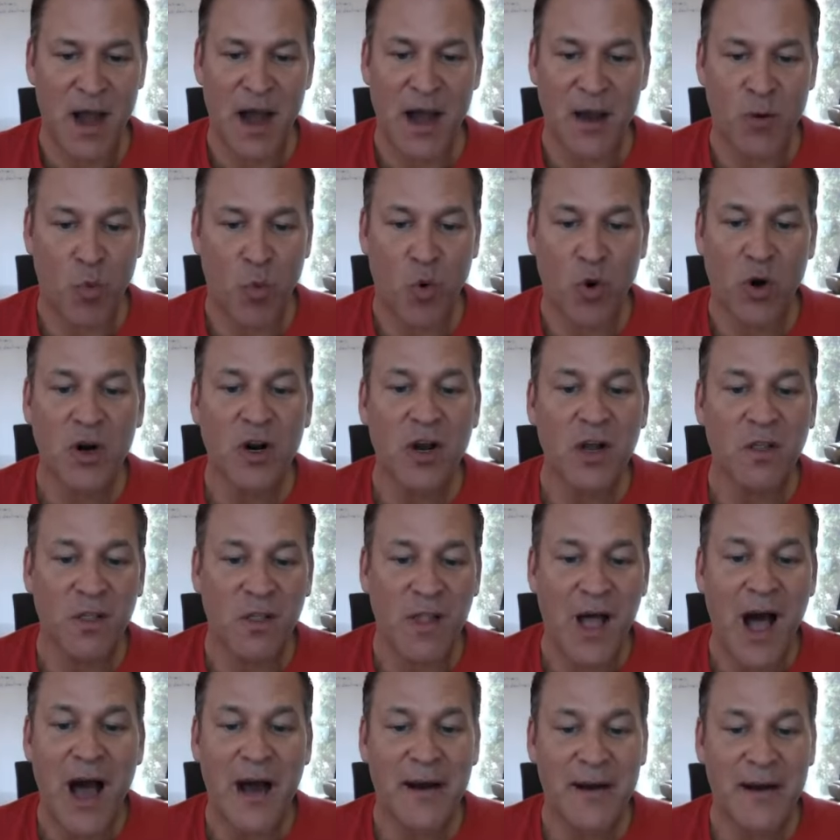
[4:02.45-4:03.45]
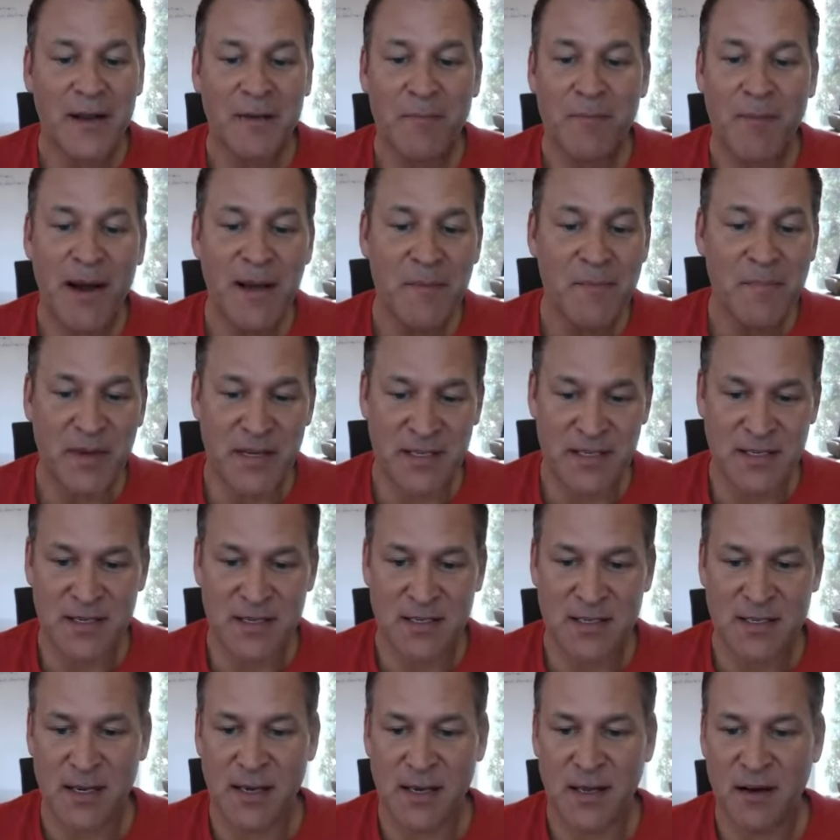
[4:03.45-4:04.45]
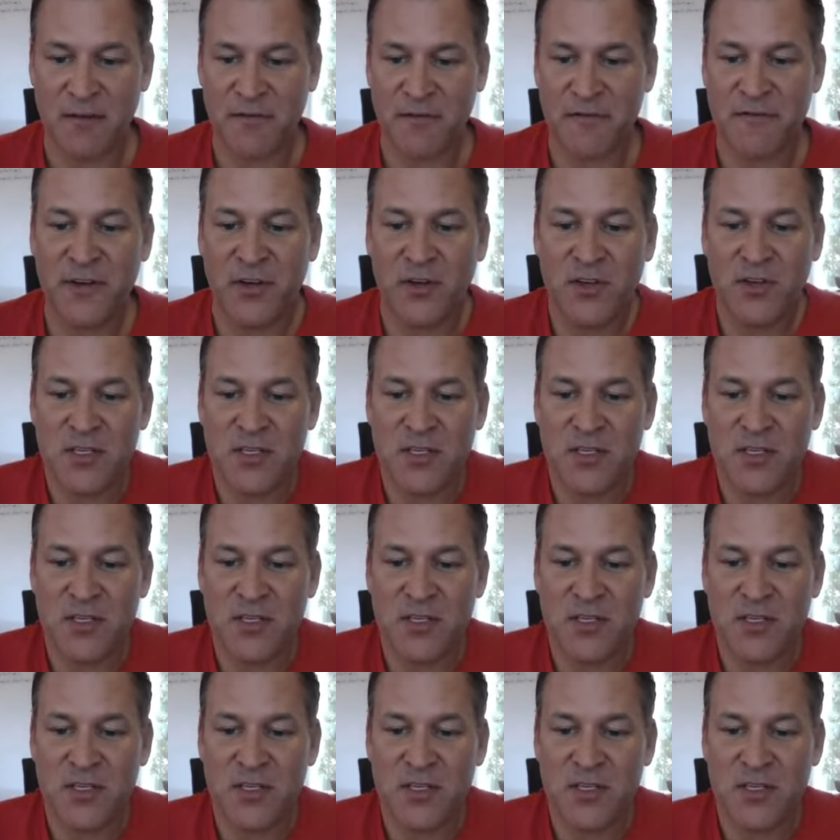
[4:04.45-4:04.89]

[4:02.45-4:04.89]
I work a lot in my business and it